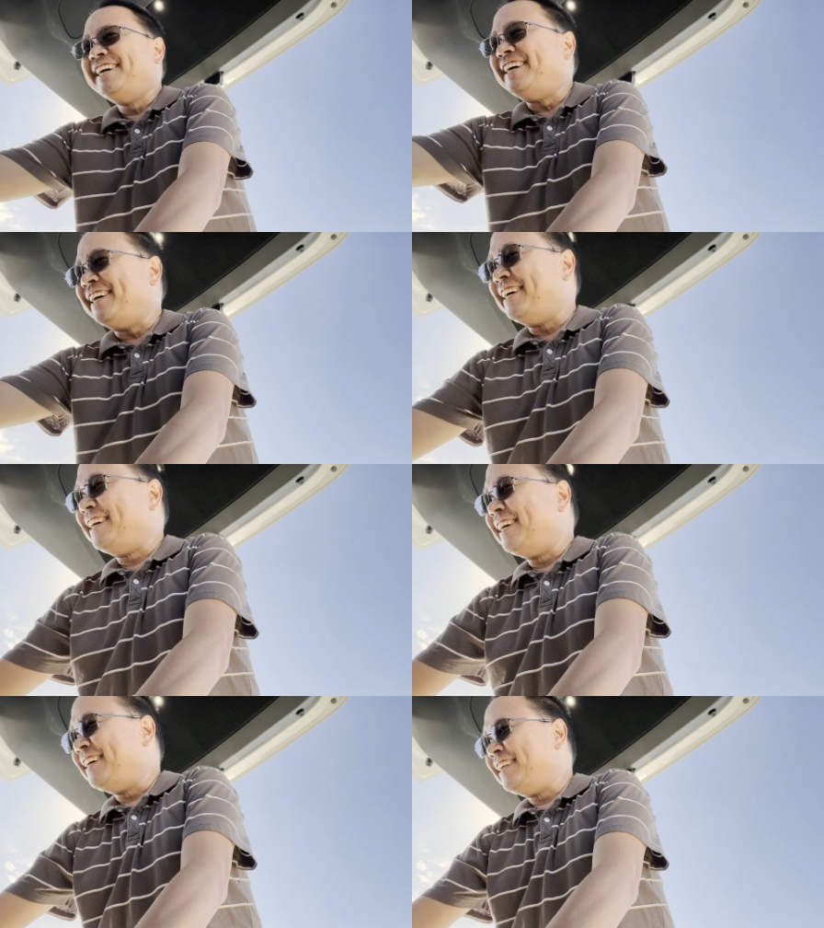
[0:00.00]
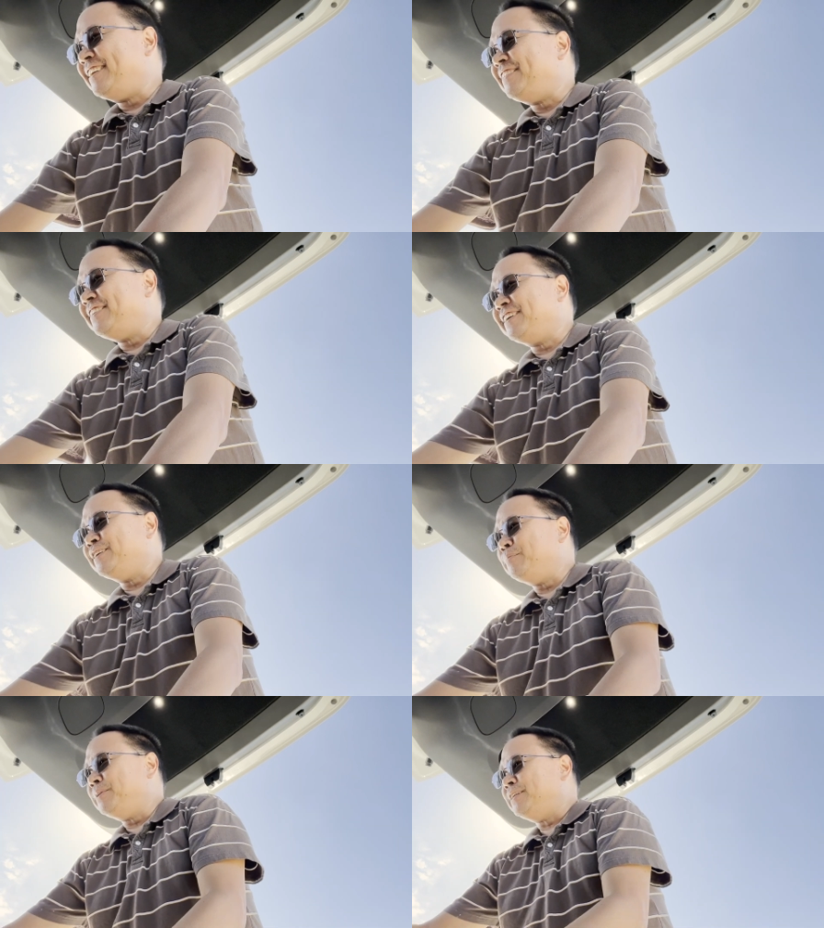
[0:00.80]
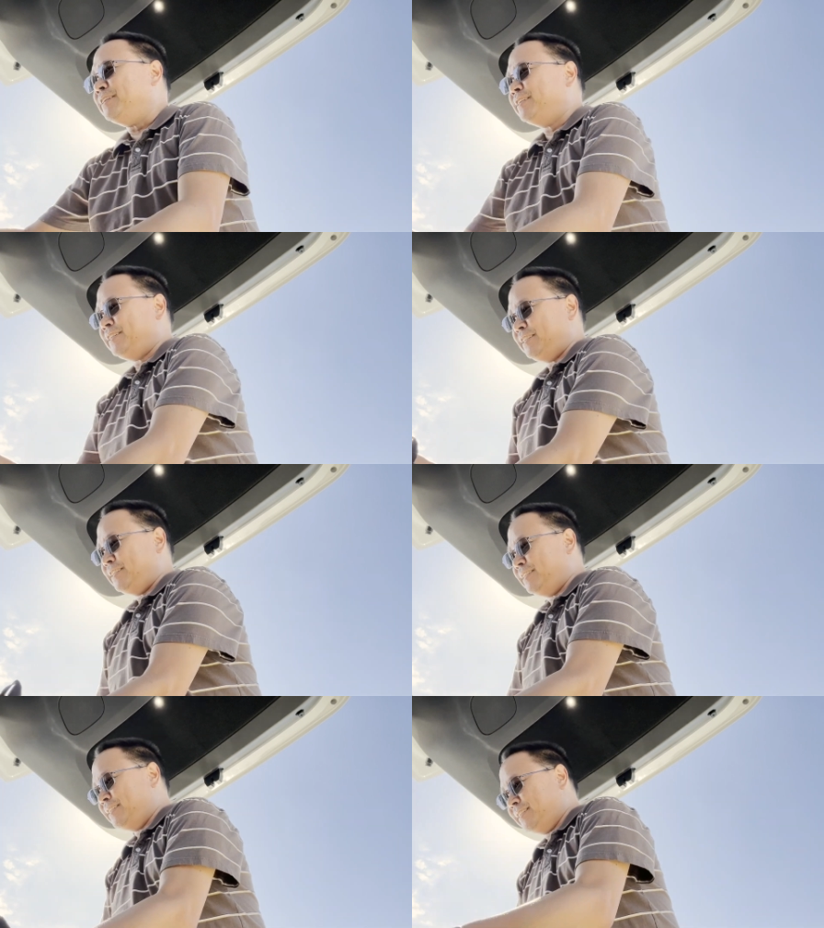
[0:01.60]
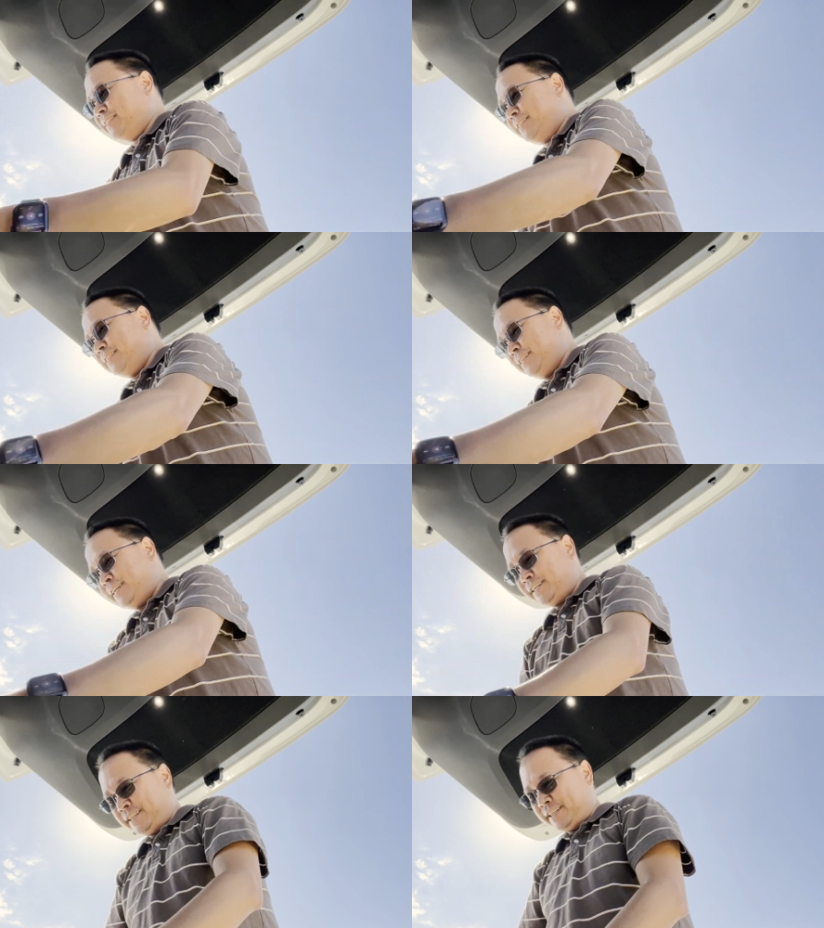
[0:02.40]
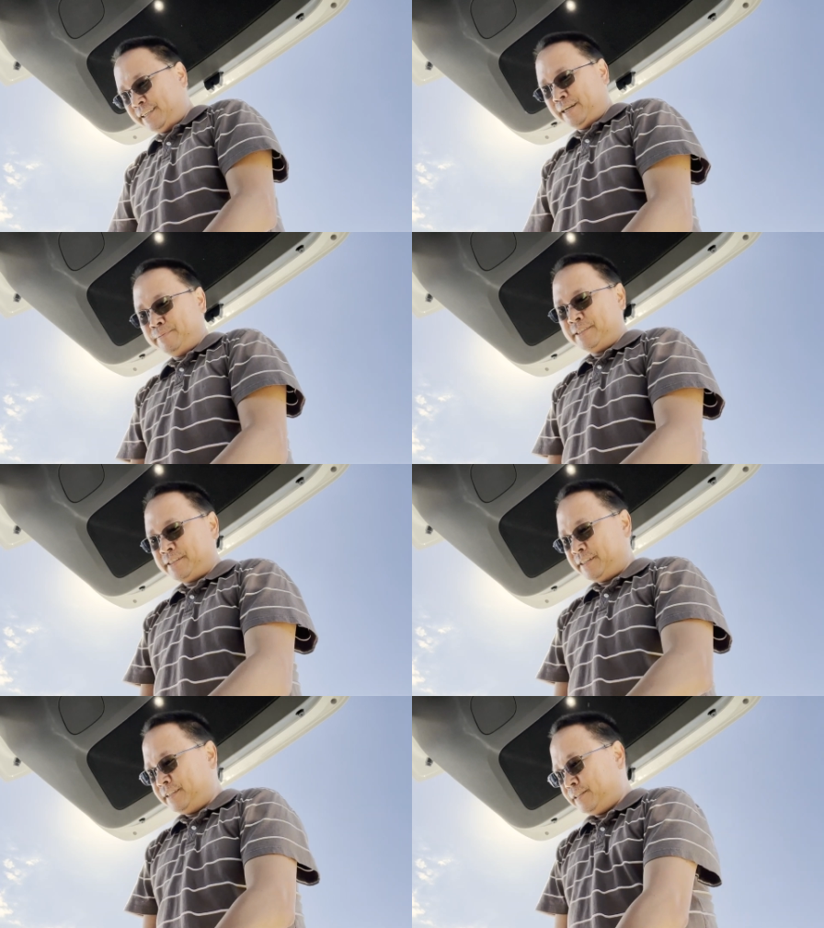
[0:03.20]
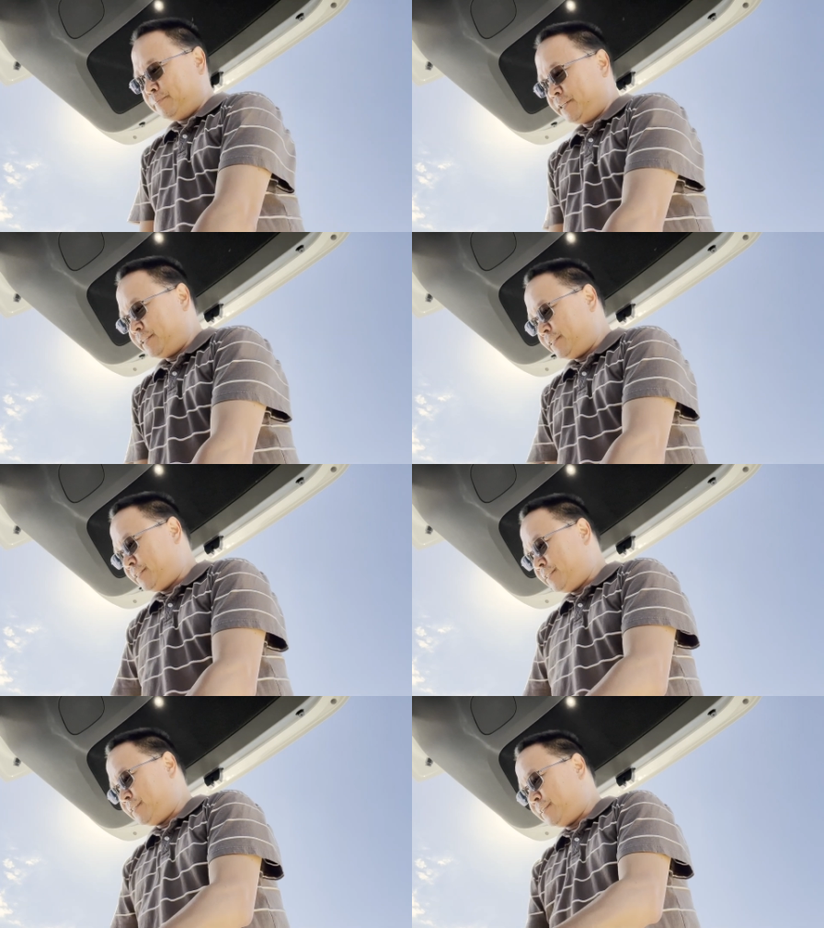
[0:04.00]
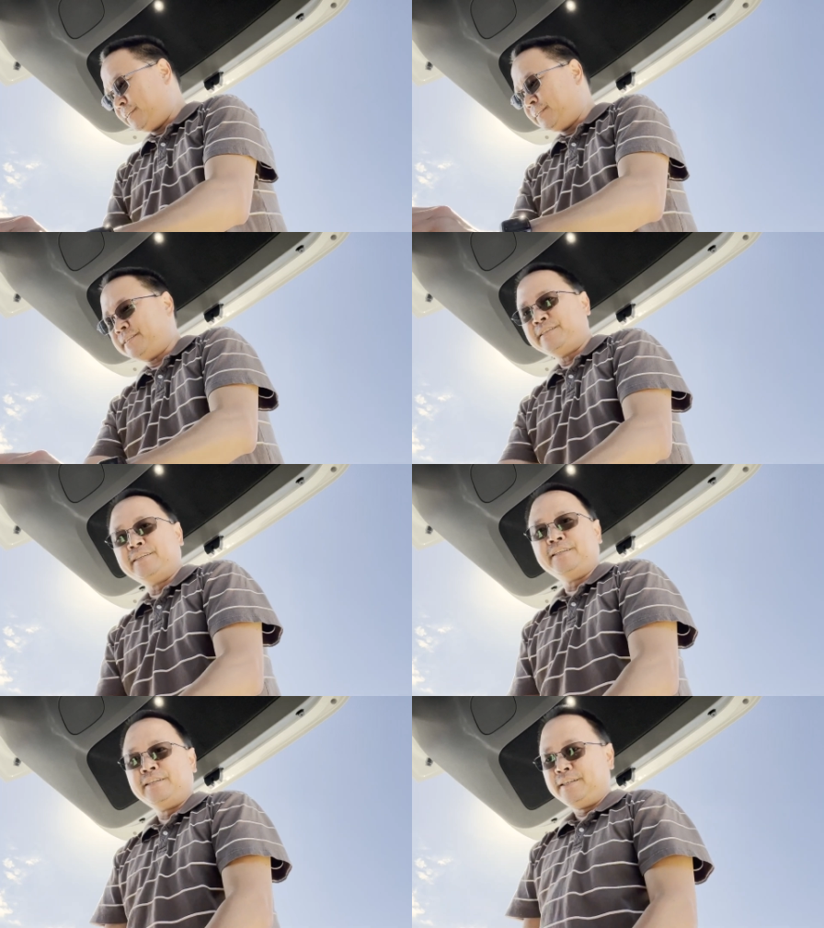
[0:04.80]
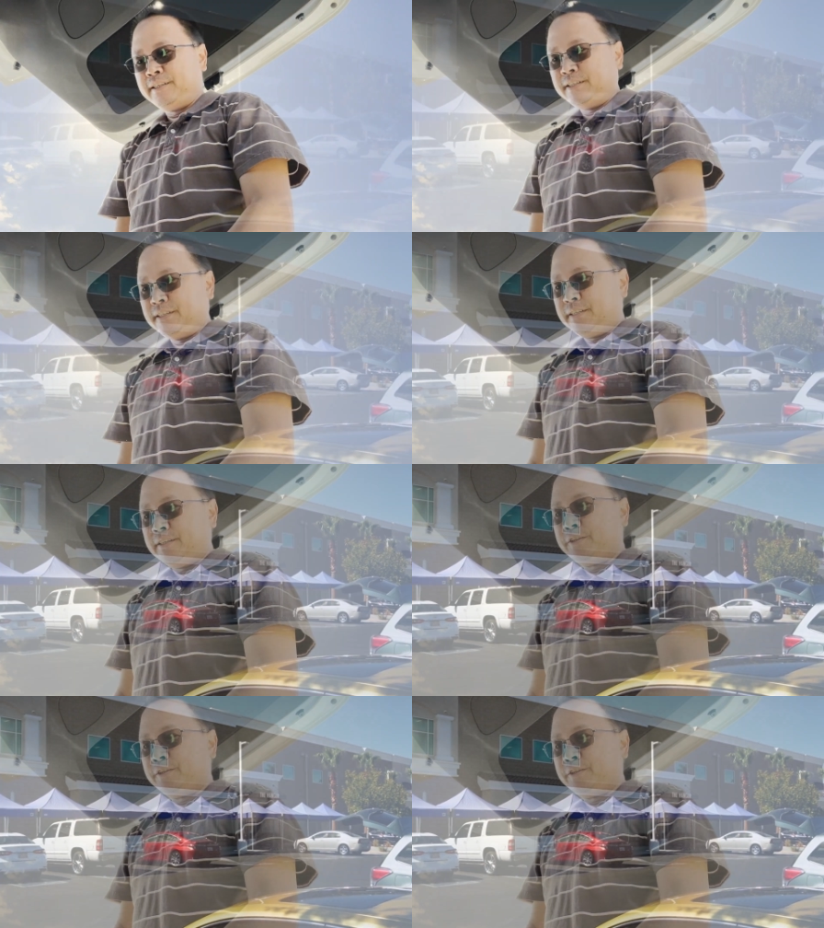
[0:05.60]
and we're gonna be. I'm just here because the